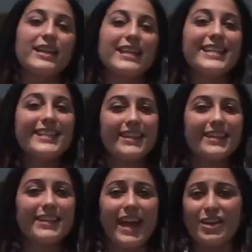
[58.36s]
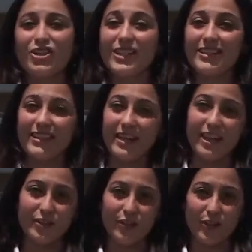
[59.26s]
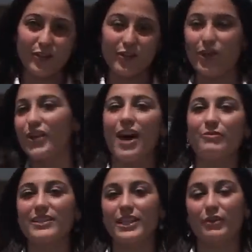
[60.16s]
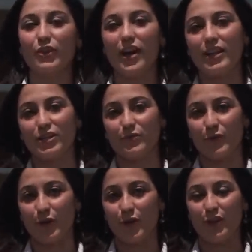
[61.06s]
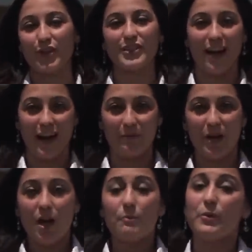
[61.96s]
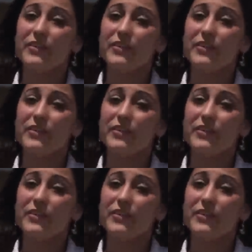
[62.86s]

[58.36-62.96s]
These six H G C interns are not receiving credits for their time, but